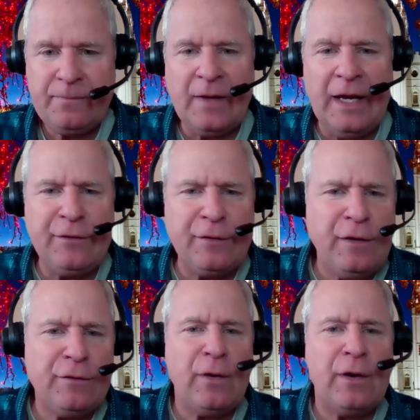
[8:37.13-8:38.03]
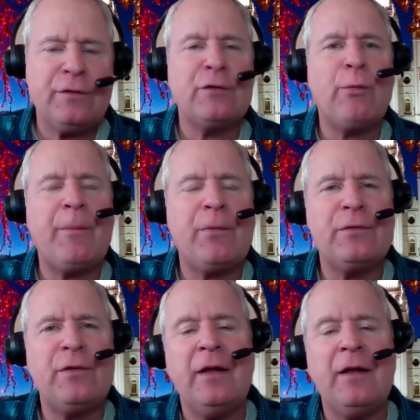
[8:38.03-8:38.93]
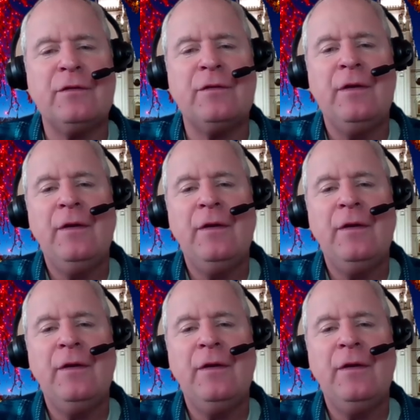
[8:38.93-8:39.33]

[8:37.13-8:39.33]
each of these lessons represents